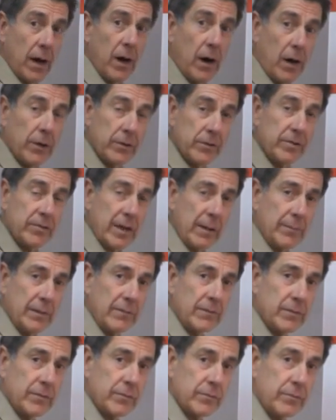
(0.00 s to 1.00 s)
under the same
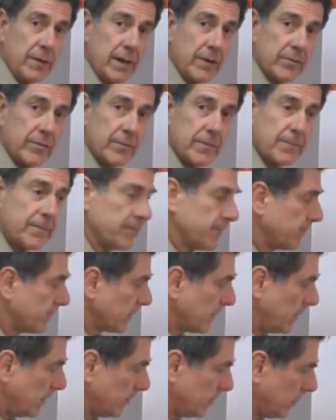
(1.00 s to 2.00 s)
level of stress.
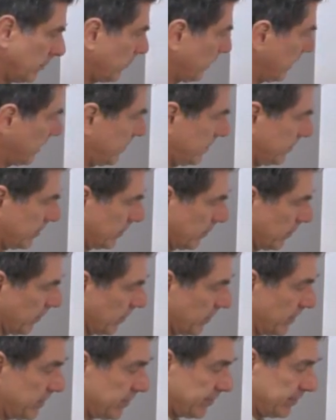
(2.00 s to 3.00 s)
So for instance, under
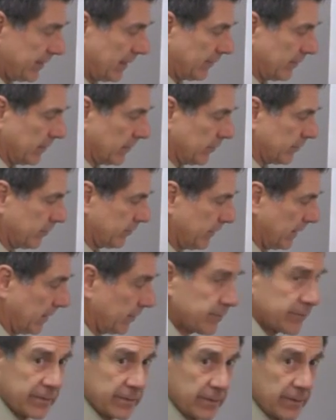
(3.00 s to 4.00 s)
this level of
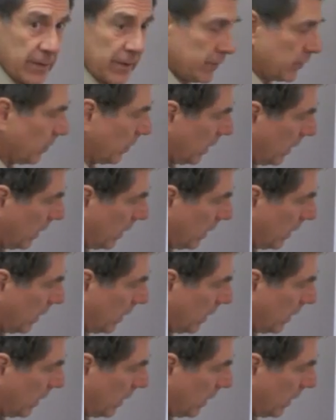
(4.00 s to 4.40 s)
stress, your